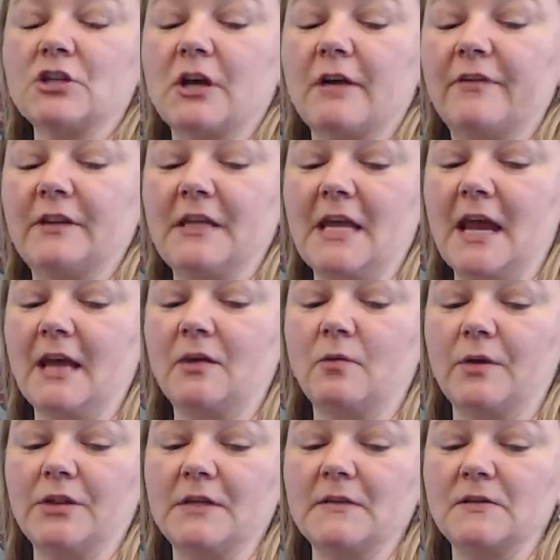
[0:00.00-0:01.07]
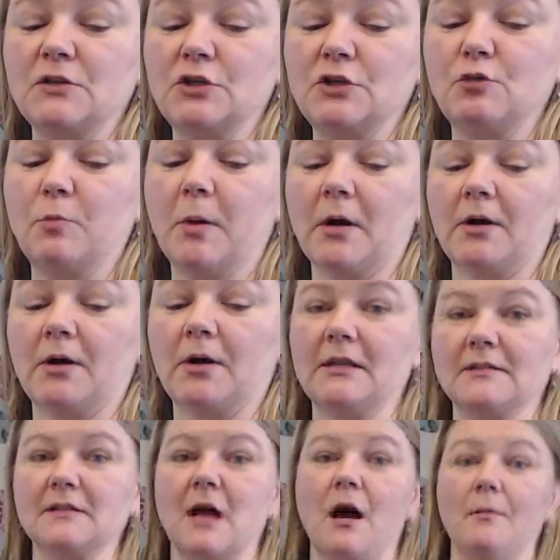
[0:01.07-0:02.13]
off at the end with this new part
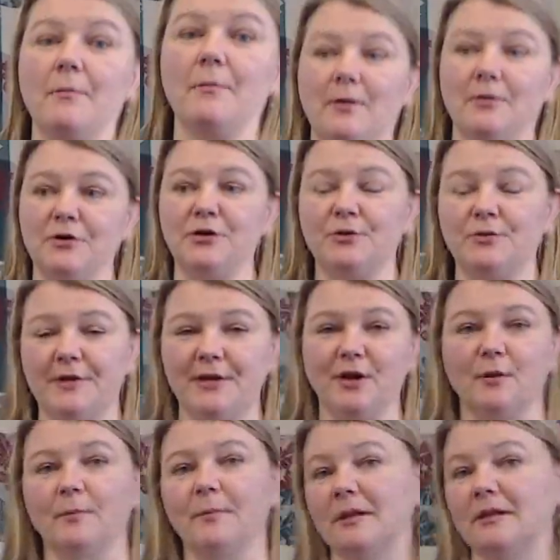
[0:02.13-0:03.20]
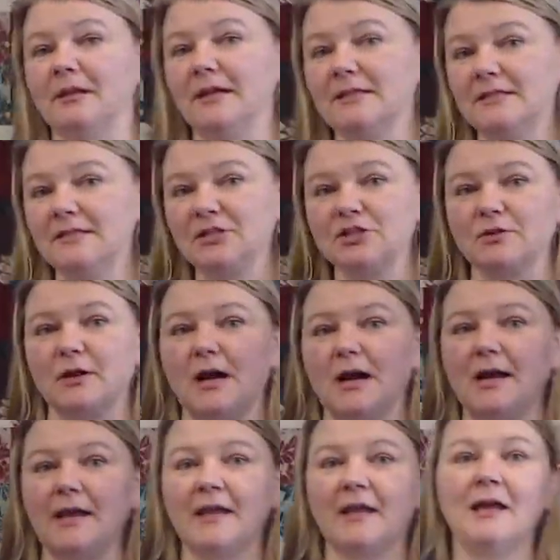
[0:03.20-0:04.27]
that's about New Year, but let's
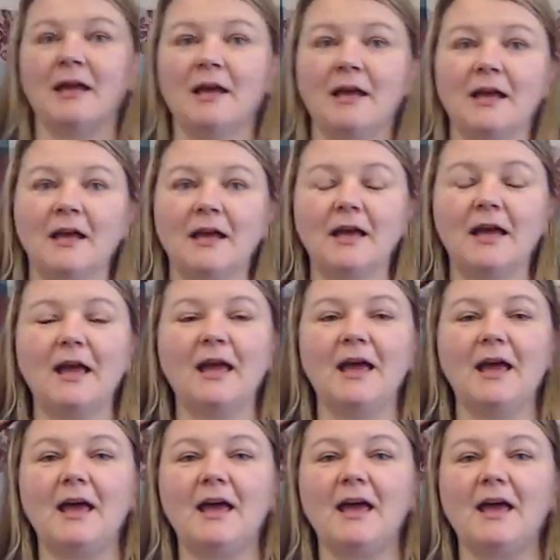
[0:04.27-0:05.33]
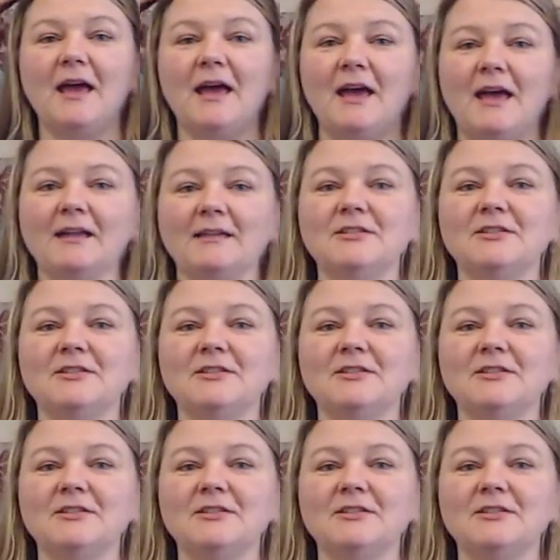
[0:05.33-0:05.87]
try. Head,